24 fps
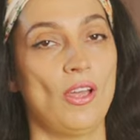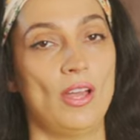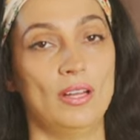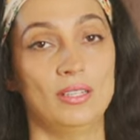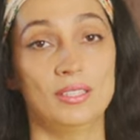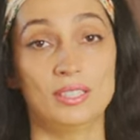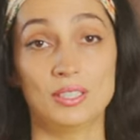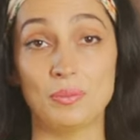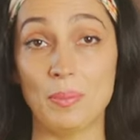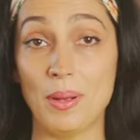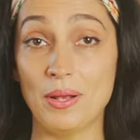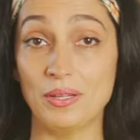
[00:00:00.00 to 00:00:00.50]

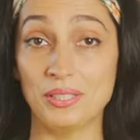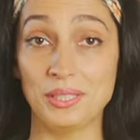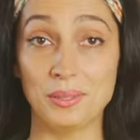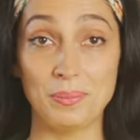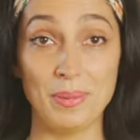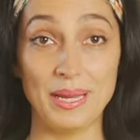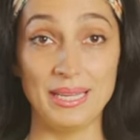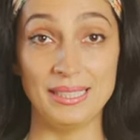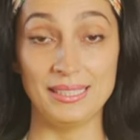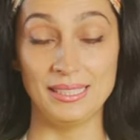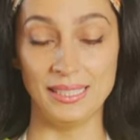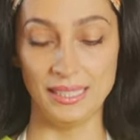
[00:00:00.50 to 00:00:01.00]
It smells
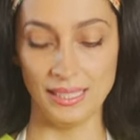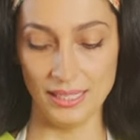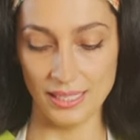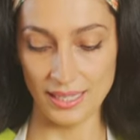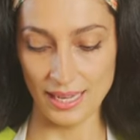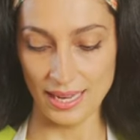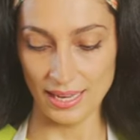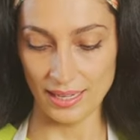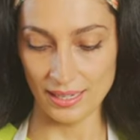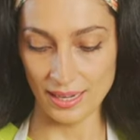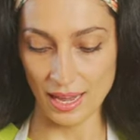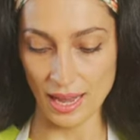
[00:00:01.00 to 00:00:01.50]

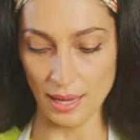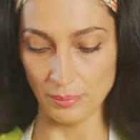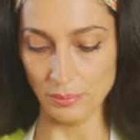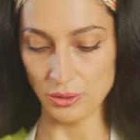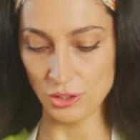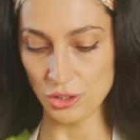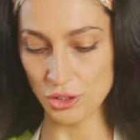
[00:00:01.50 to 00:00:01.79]
amazing, and I'm